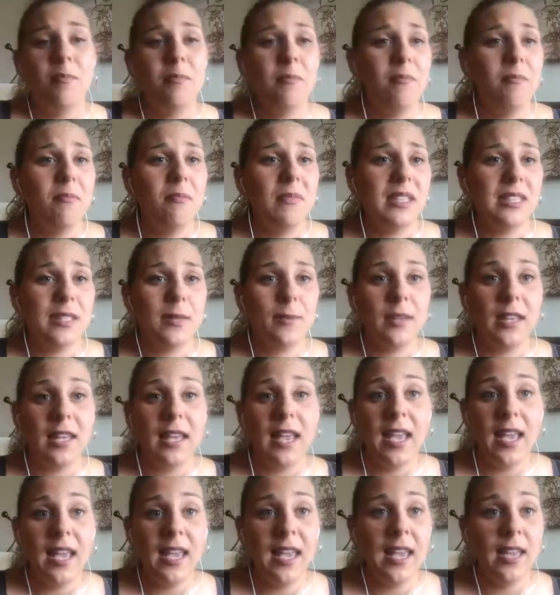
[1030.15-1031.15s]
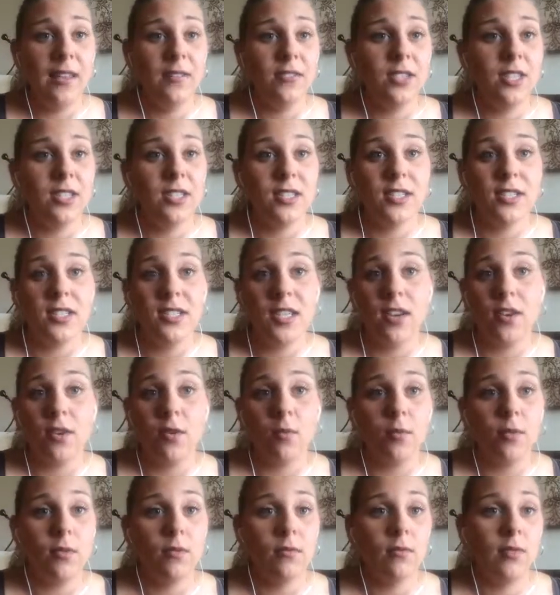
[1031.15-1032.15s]
misbehaves, he's a
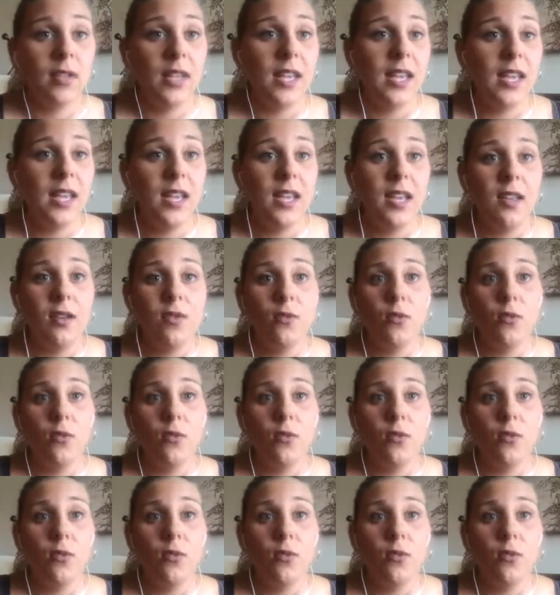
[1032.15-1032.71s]
terrible kid,